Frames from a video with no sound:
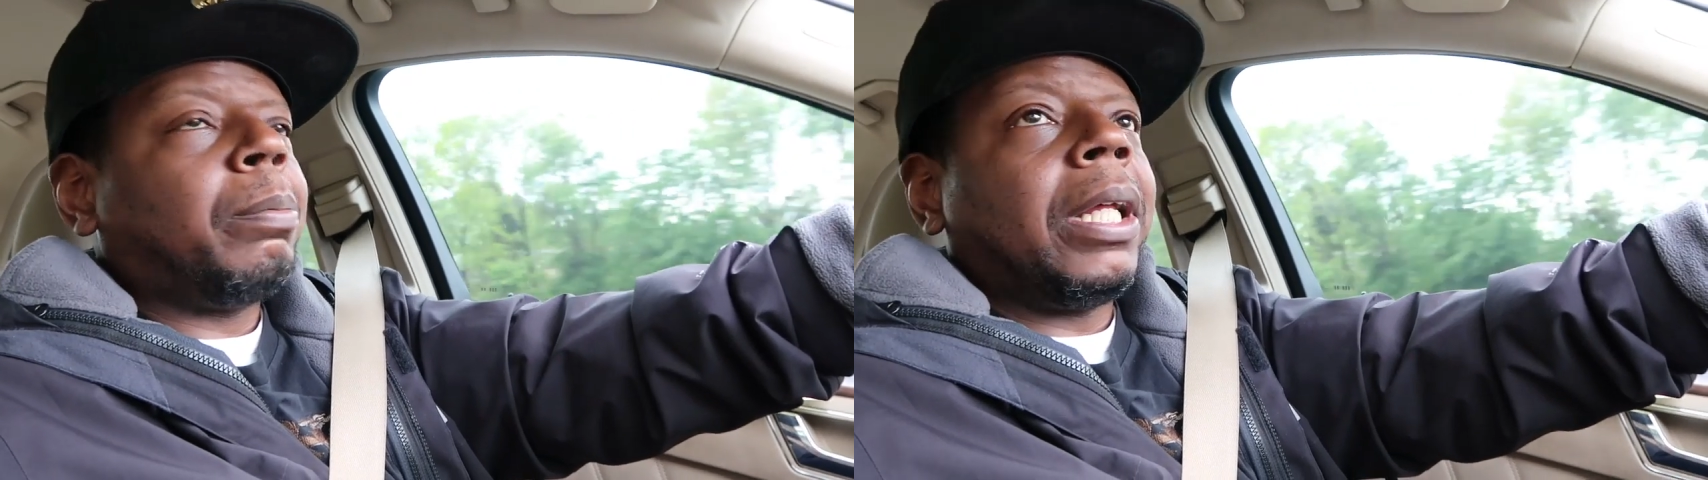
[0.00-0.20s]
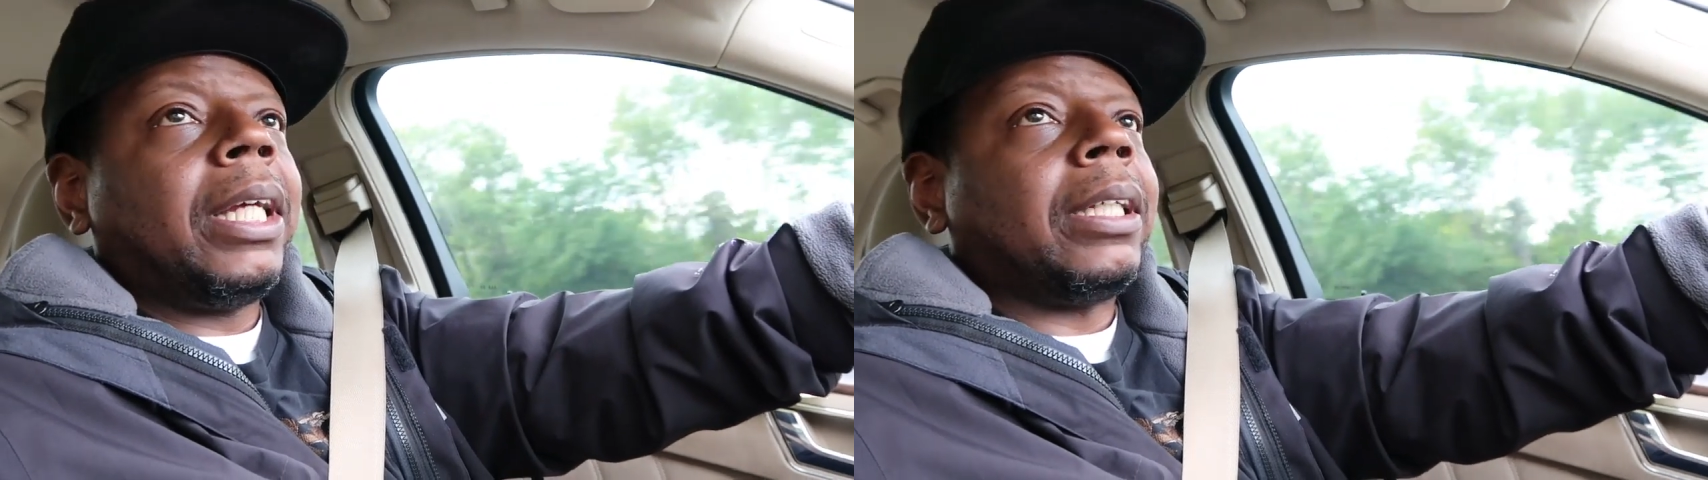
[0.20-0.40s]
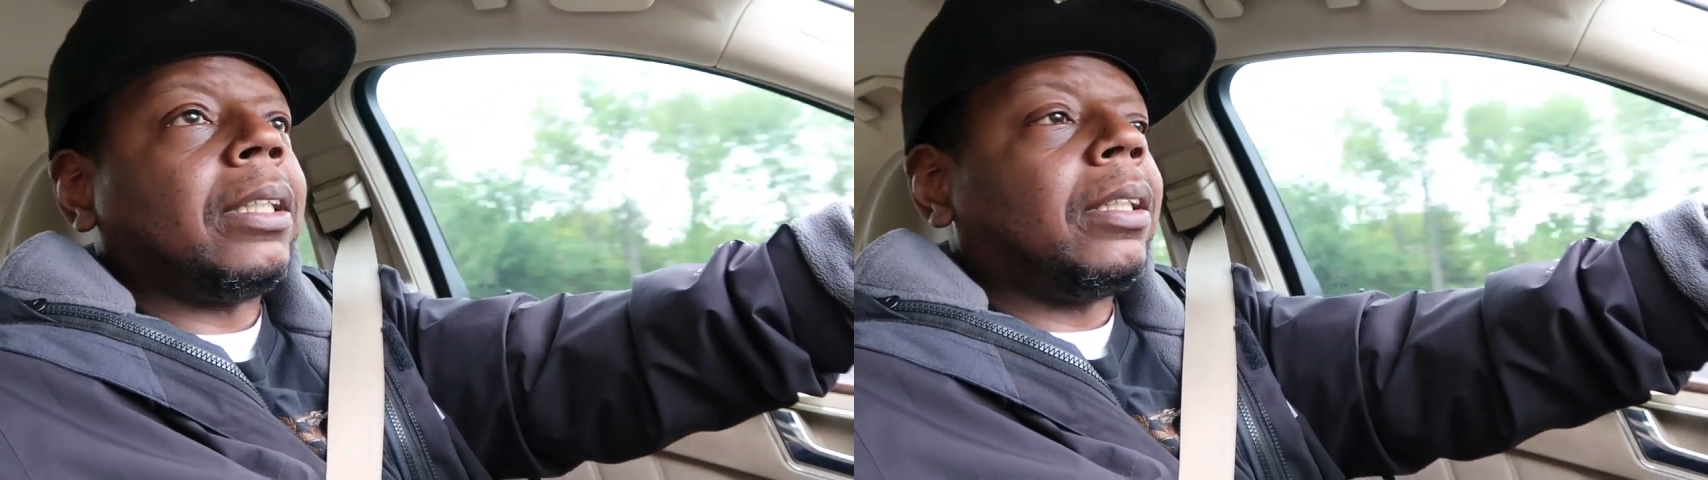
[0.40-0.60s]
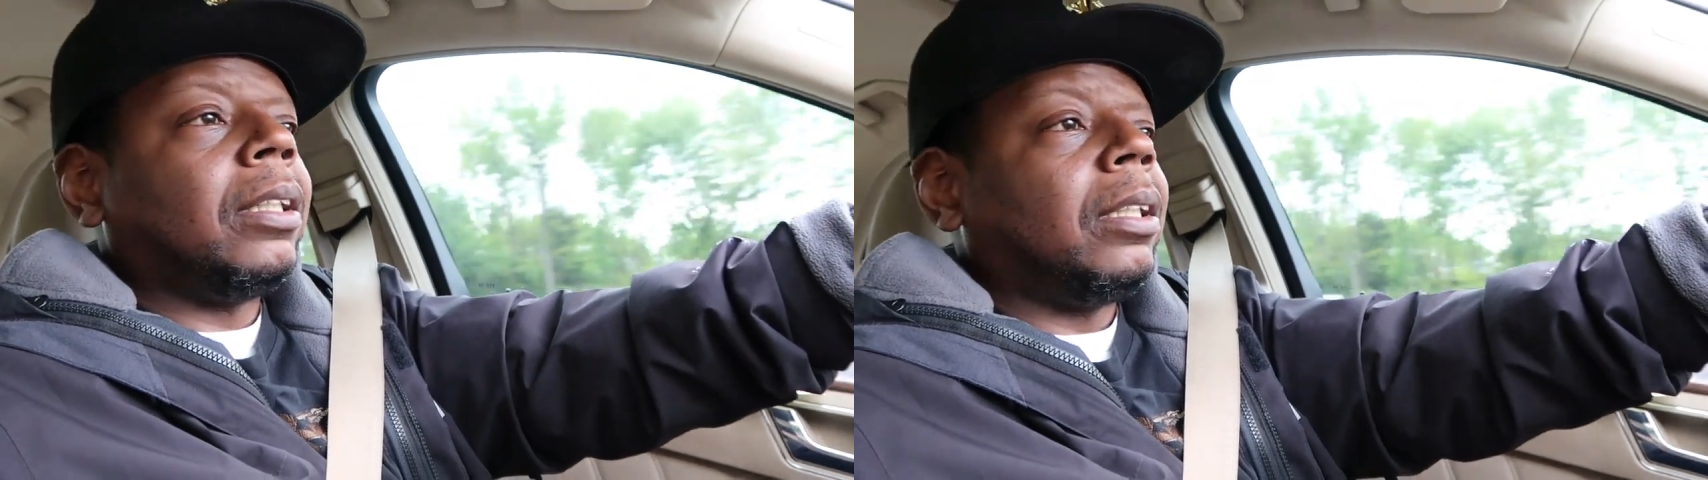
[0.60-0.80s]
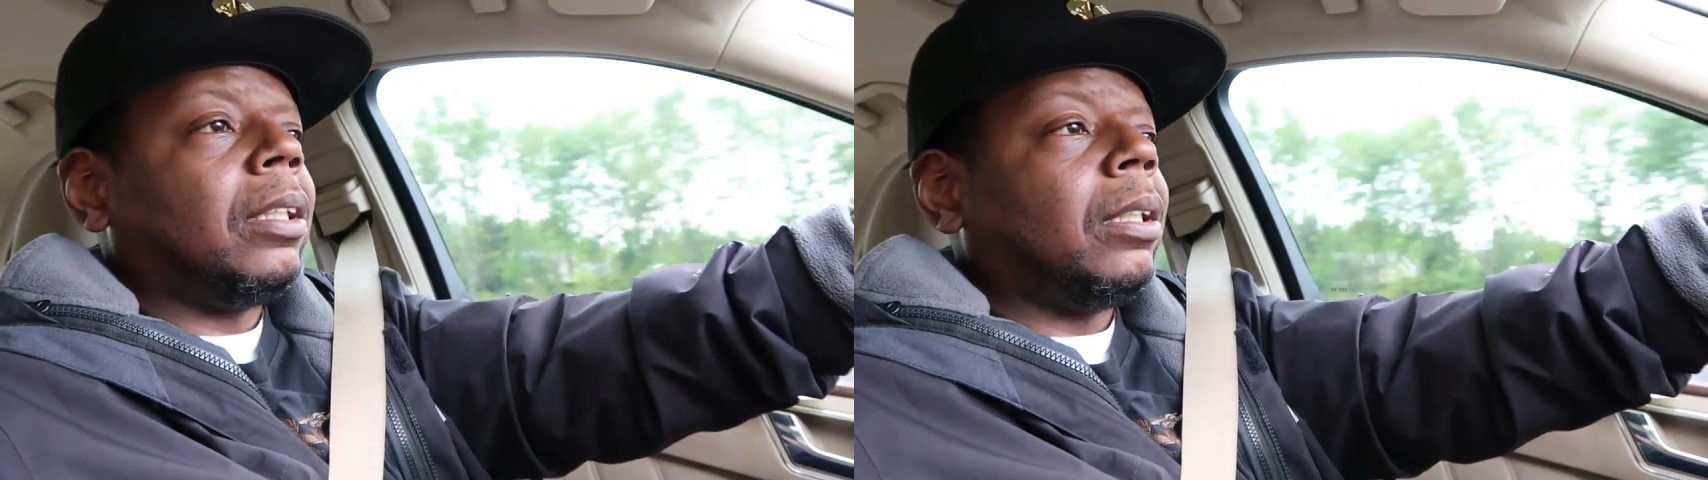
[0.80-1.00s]
playing.
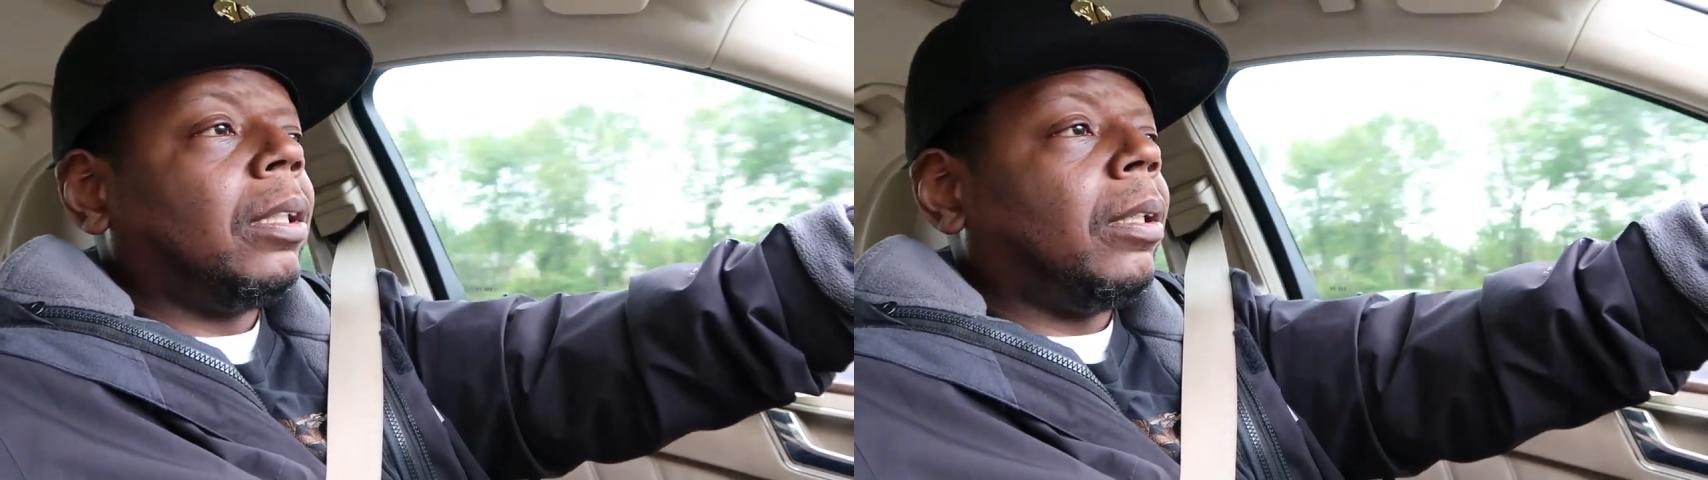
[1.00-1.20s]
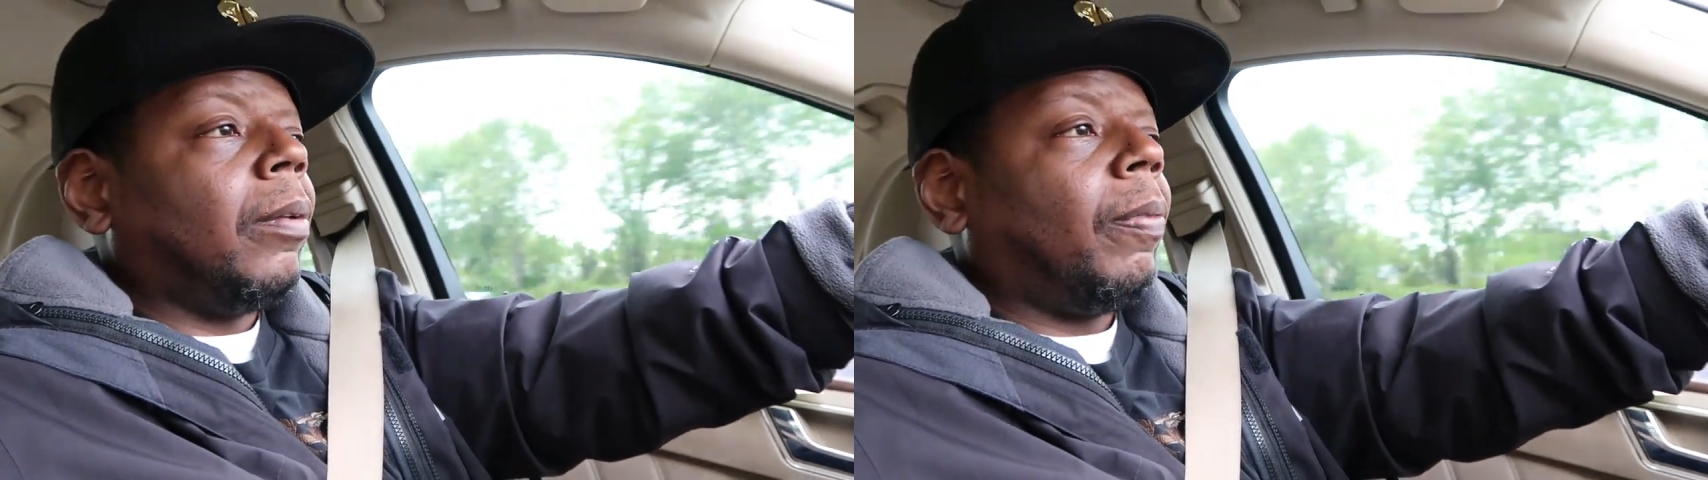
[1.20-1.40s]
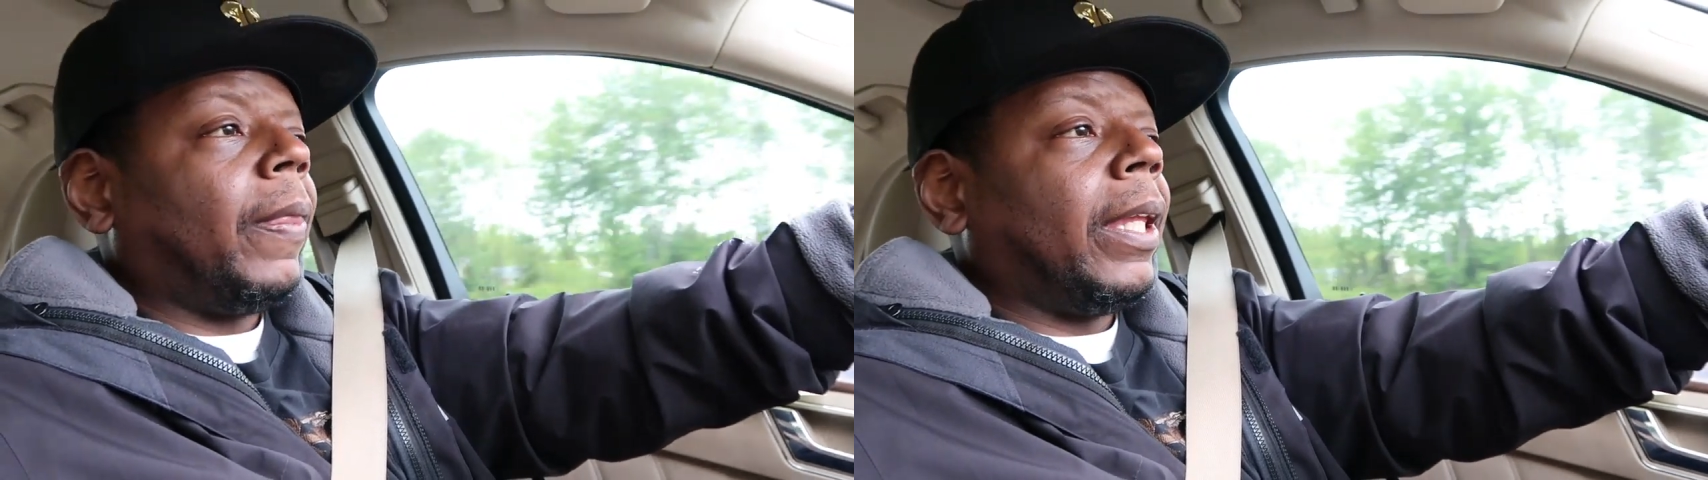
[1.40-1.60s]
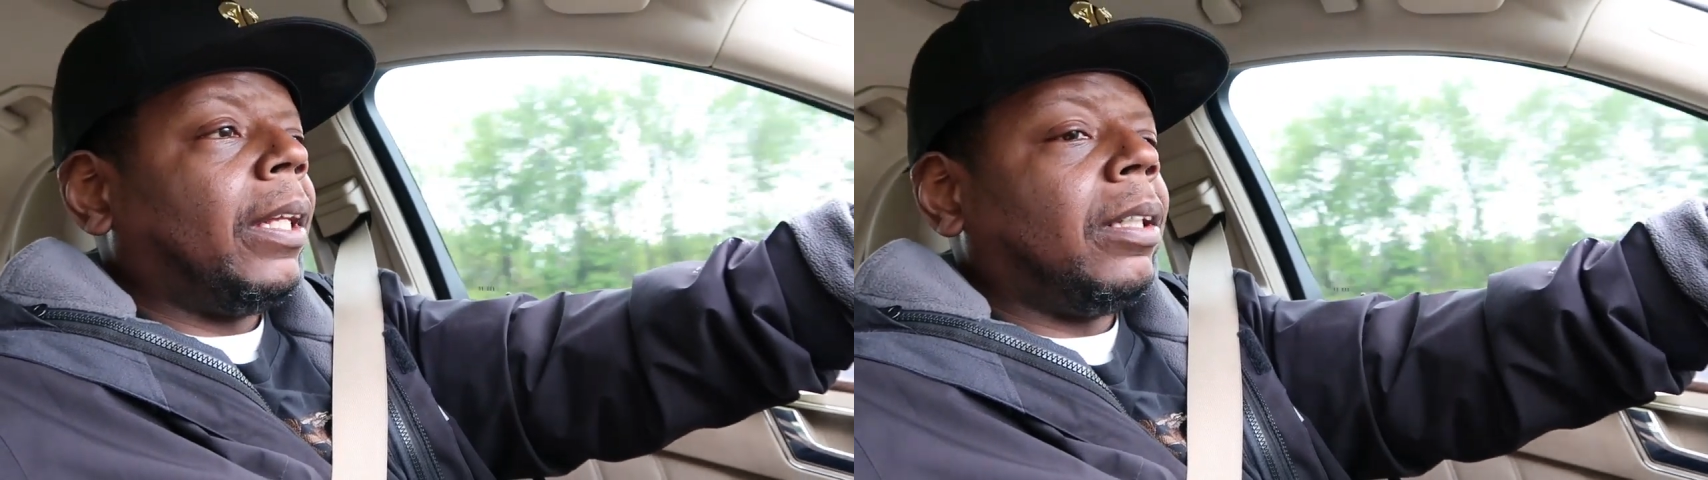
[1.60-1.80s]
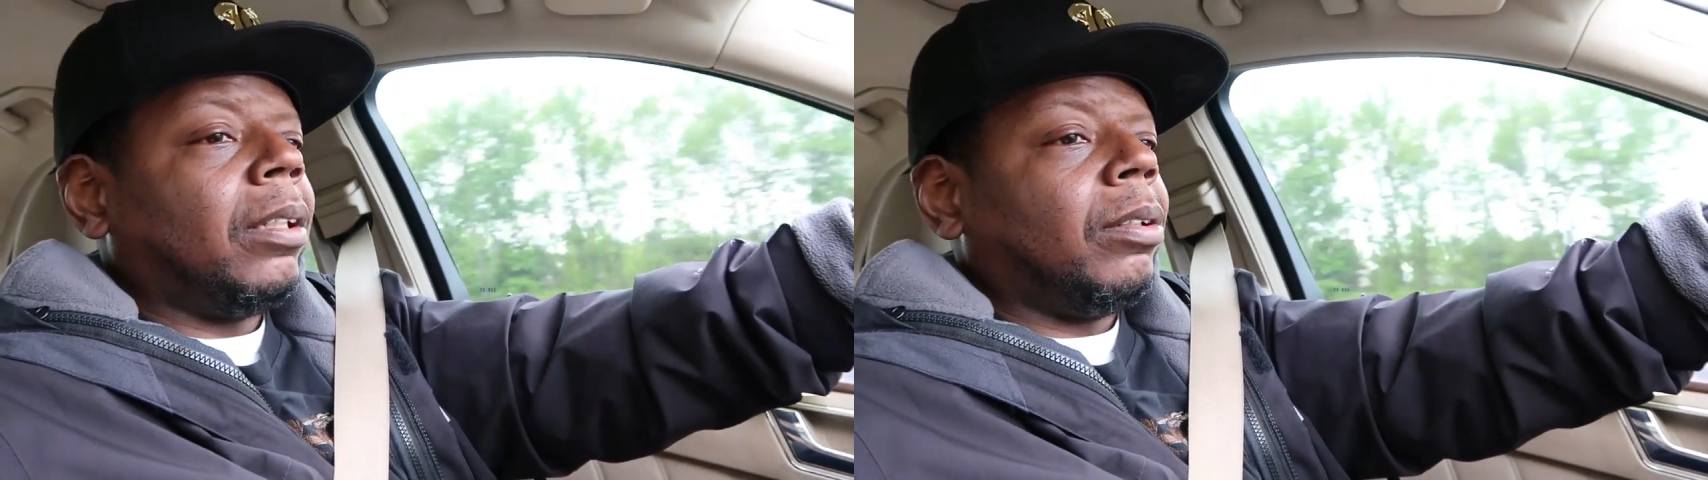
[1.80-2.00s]

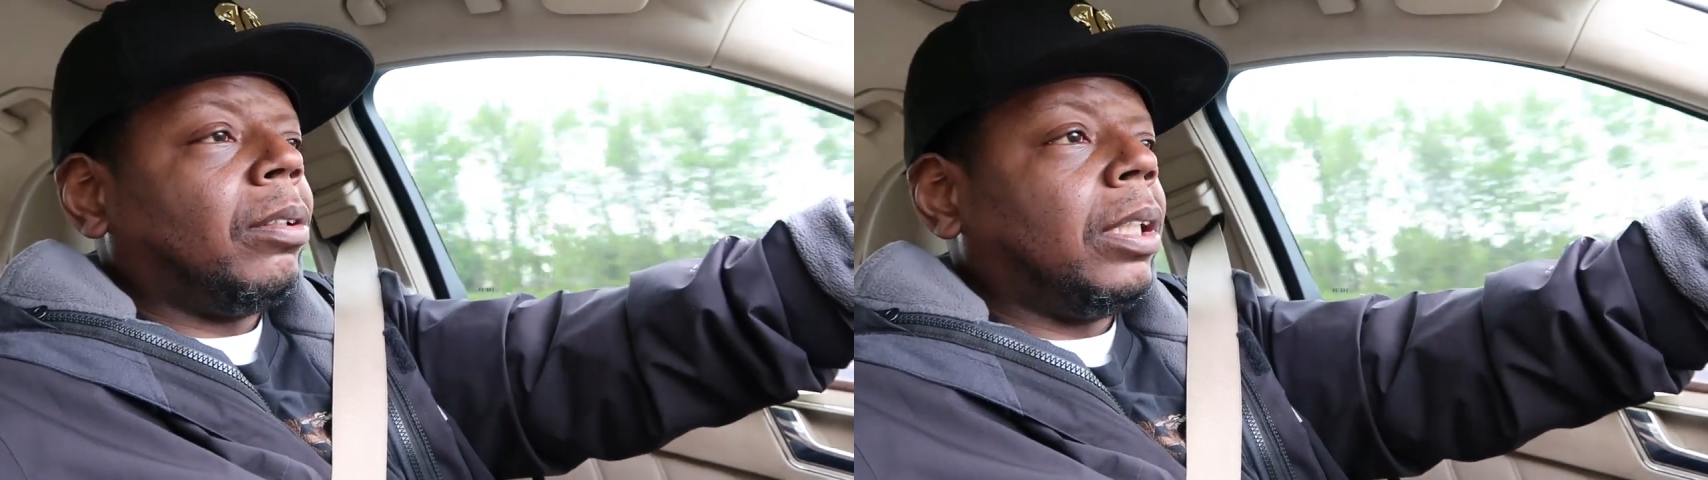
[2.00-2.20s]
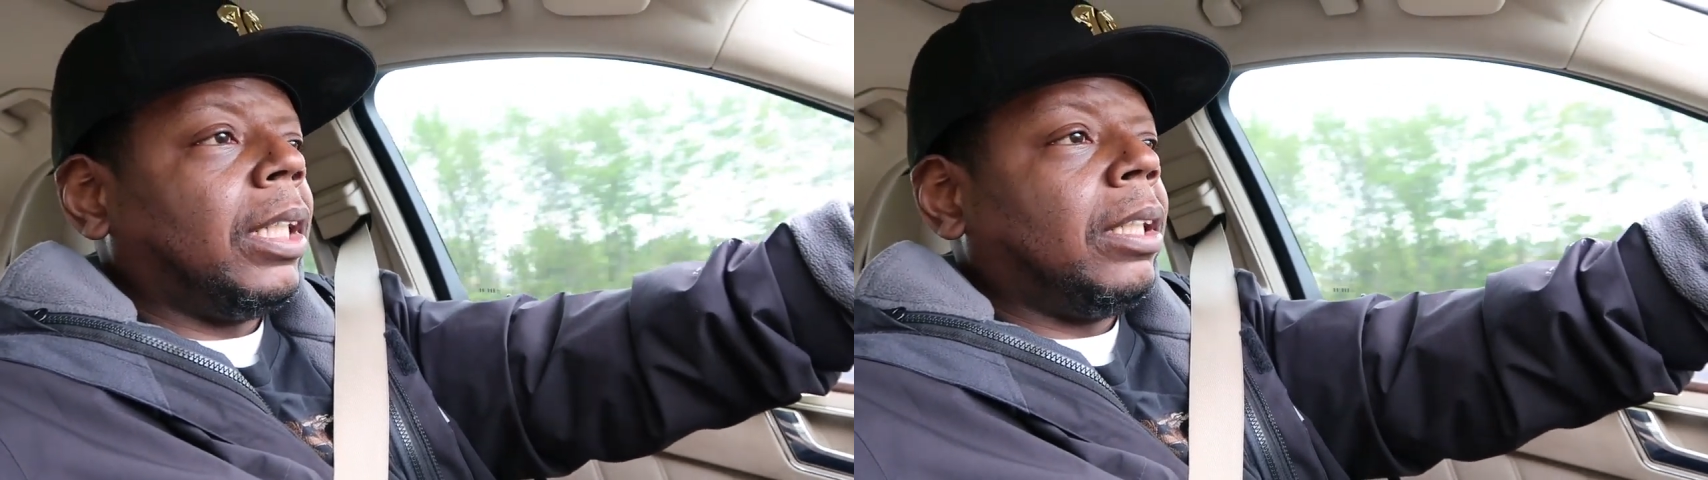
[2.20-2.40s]
You know,